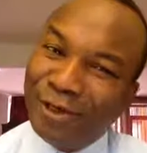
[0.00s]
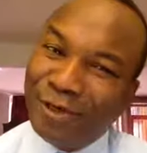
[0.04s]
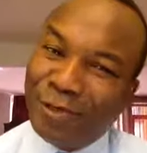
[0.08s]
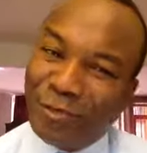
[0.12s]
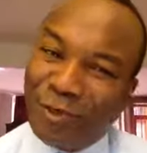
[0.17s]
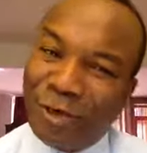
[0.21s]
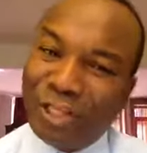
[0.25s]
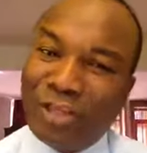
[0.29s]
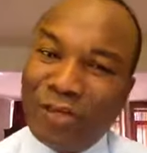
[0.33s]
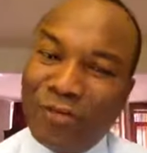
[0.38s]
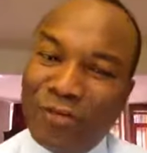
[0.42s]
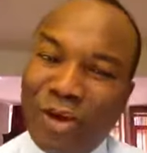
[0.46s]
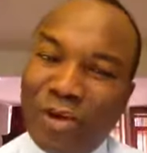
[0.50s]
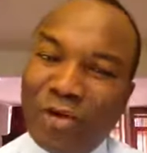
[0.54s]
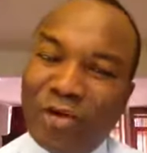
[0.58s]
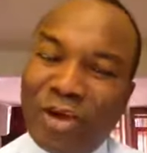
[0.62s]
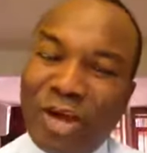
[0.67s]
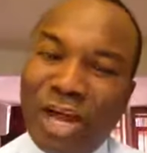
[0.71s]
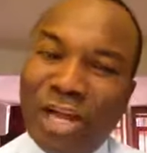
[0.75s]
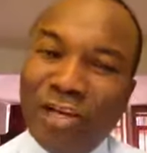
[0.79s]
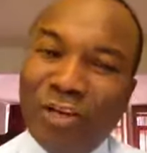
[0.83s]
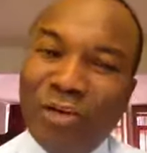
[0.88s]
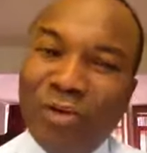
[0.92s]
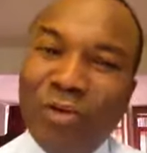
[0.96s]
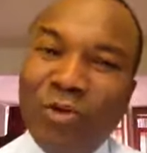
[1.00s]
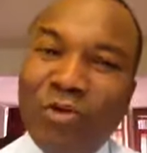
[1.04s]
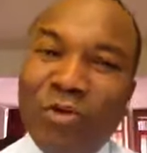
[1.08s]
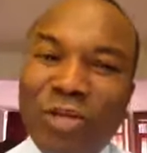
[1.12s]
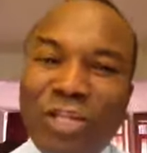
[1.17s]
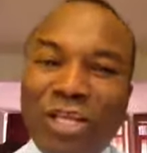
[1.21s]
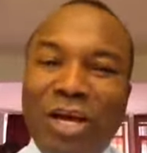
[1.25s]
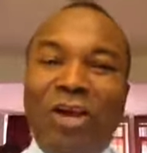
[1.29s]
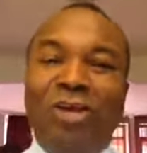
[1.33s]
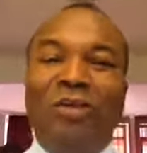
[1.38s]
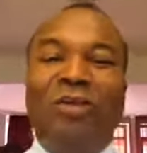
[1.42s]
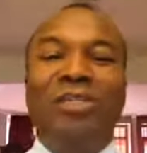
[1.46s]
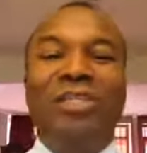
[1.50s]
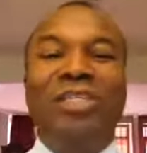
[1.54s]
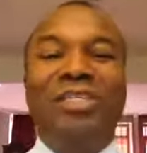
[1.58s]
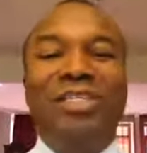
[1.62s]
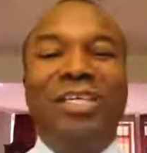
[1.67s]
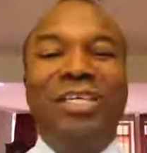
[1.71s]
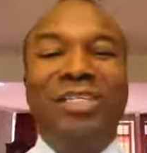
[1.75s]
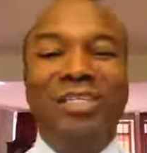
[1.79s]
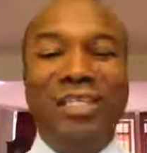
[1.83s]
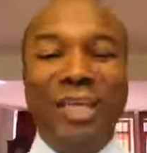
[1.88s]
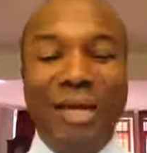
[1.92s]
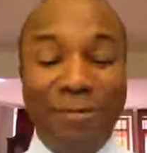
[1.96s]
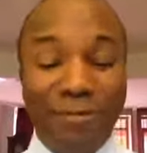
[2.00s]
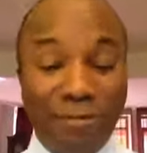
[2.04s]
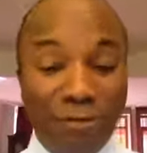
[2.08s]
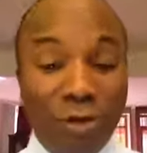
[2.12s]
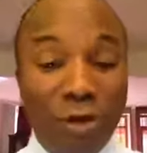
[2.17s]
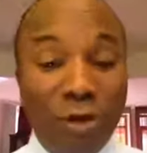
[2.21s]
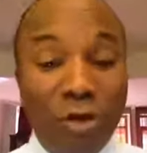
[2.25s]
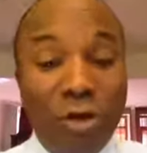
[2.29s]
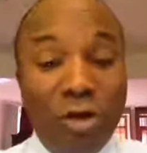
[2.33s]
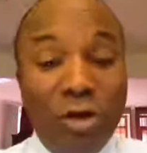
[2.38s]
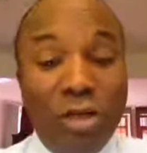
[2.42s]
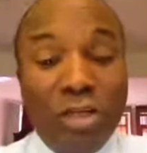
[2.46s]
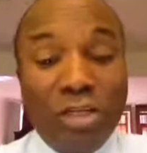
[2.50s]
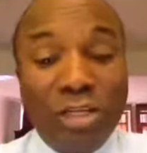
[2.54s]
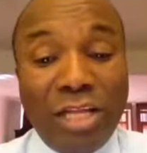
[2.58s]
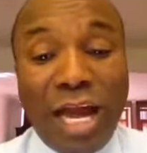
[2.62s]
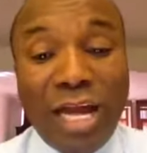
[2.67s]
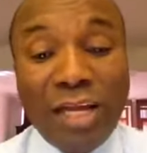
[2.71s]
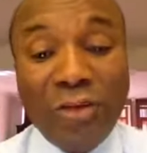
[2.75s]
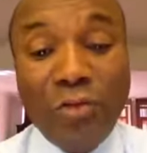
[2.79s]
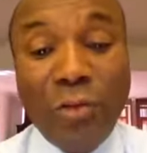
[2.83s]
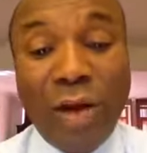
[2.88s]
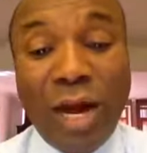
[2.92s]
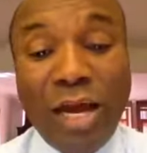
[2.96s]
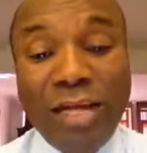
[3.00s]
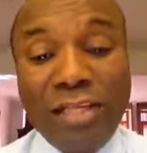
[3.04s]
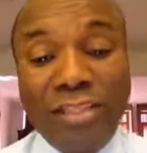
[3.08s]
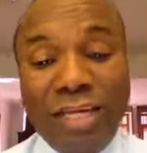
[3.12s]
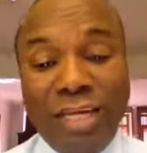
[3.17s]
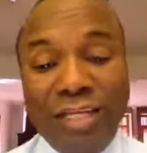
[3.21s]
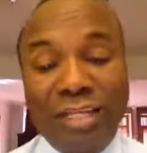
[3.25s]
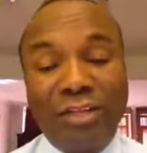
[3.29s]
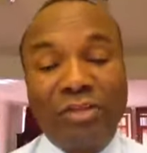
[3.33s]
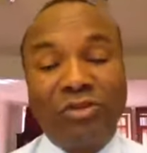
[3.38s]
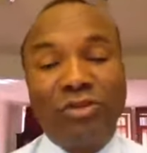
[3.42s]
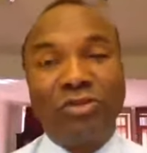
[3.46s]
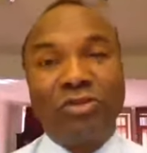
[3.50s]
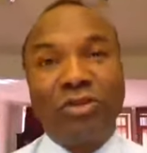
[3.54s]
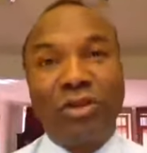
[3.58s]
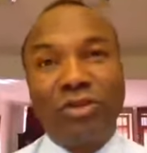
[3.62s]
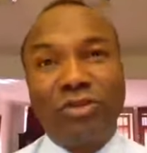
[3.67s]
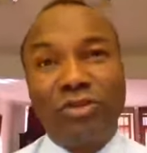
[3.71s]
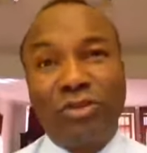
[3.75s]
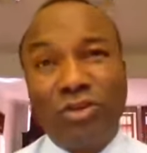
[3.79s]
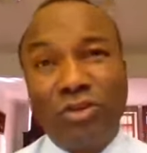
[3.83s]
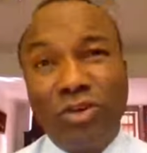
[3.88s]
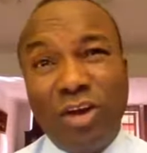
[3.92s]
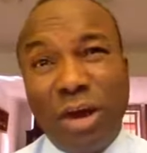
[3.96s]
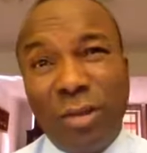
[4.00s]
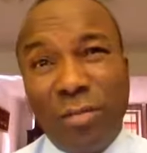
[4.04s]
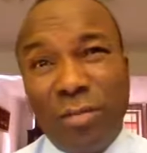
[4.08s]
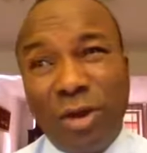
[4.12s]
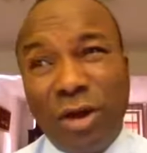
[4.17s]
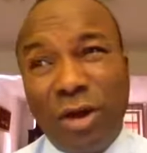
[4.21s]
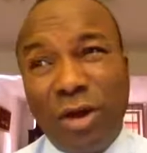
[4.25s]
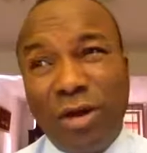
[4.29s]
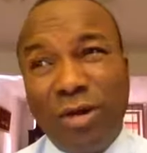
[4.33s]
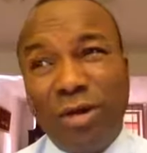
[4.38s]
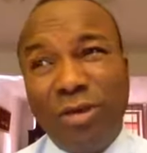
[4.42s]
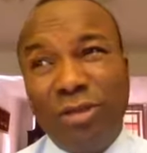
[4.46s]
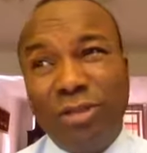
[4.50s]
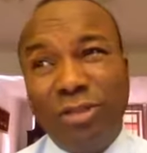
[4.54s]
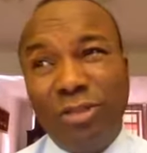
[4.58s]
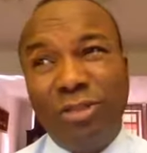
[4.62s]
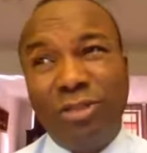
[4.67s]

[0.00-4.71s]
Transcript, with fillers: Whatever you can do without noticing time. So that's why I started to talk to you about